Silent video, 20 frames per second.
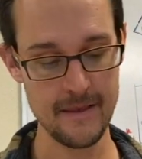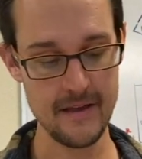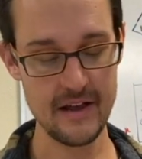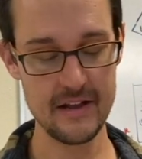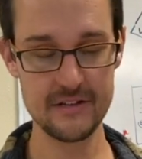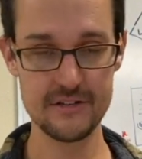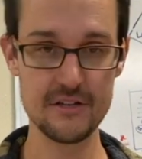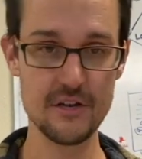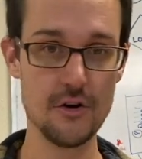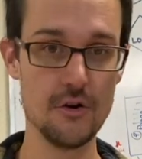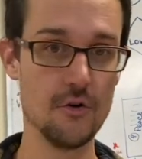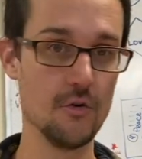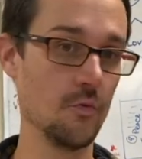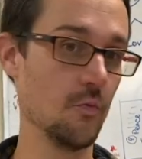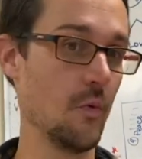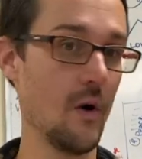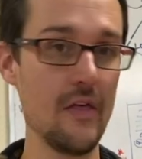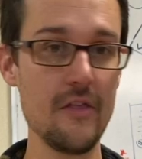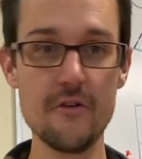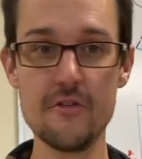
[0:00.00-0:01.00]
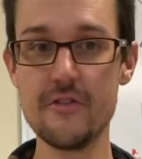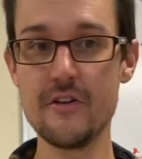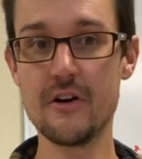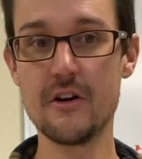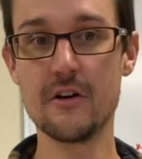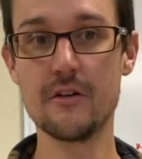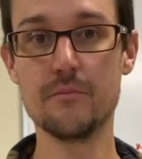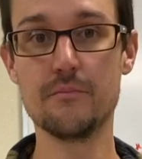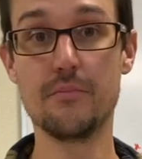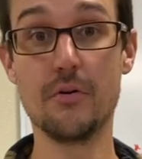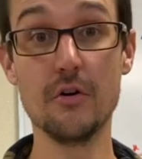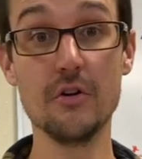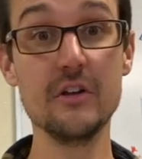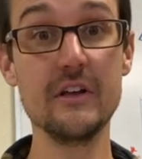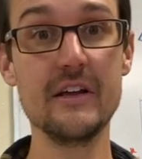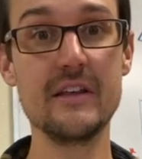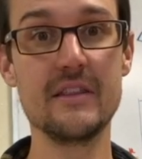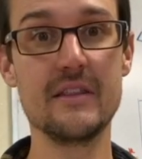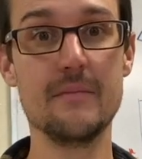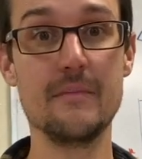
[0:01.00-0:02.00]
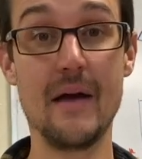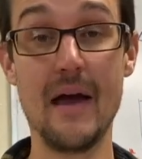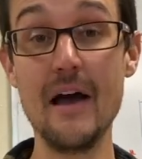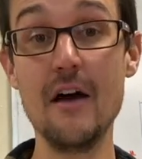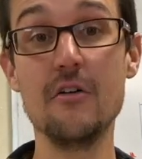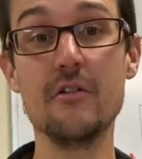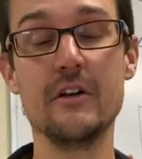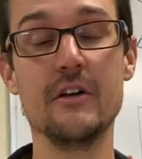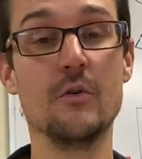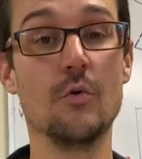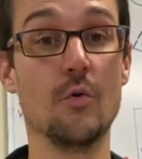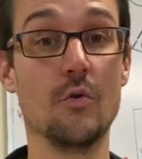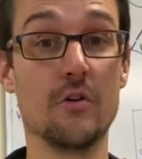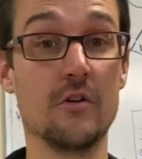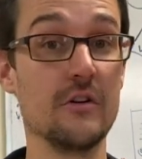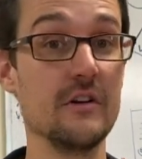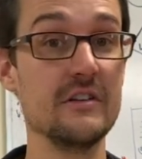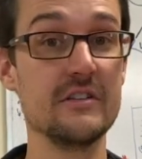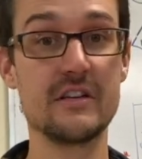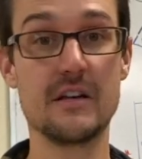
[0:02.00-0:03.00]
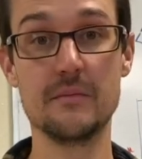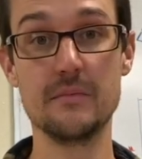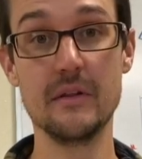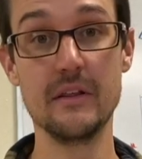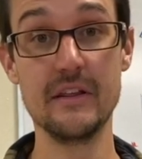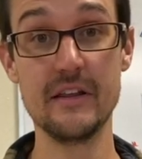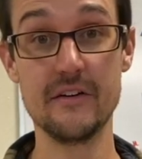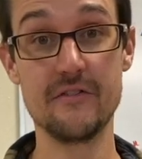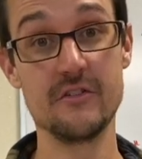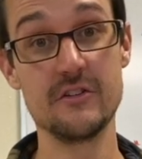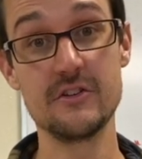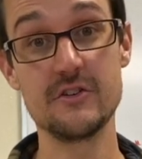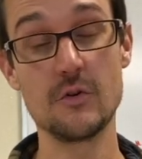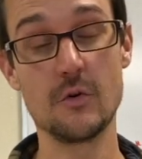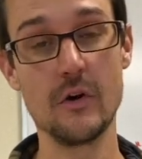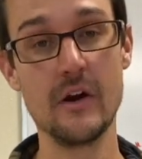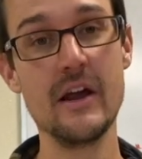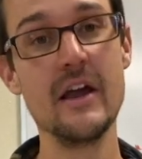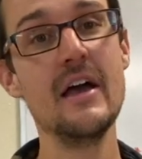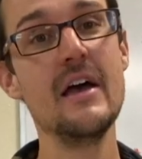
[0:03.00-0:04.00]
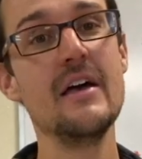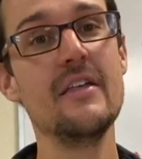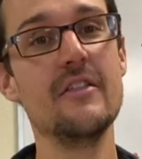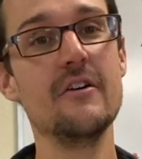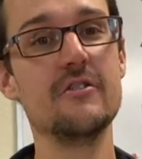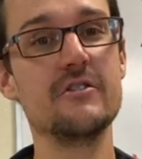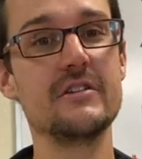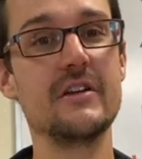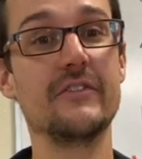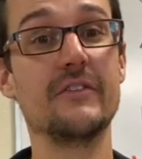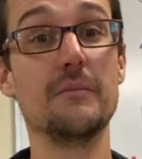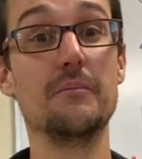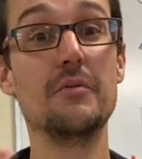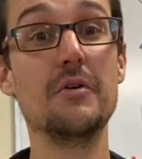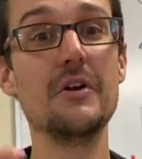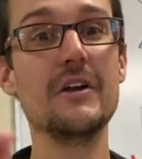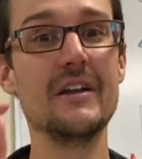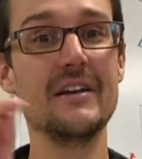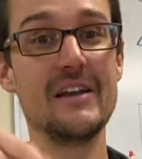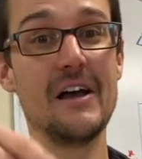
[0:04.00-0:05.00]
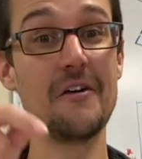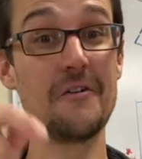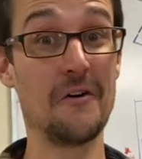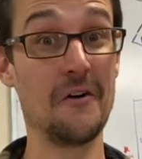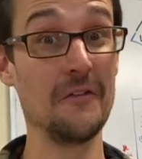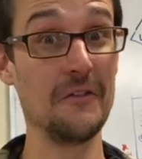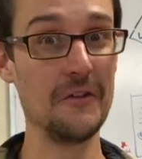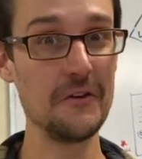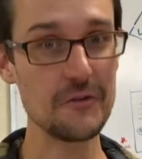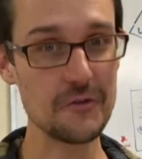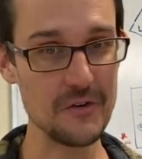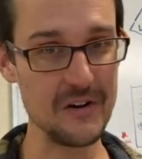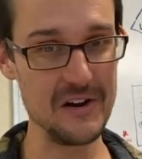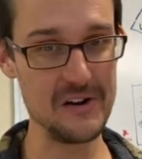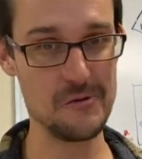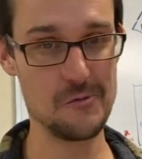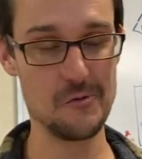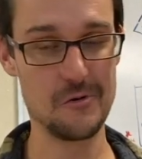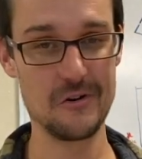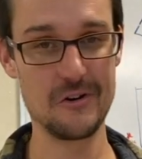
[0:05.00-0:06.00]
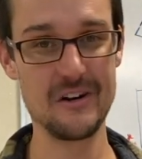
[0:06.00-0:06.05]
And so whether they're pulling them out in order is a completely different story. They'll just have to put it down on the tree in order.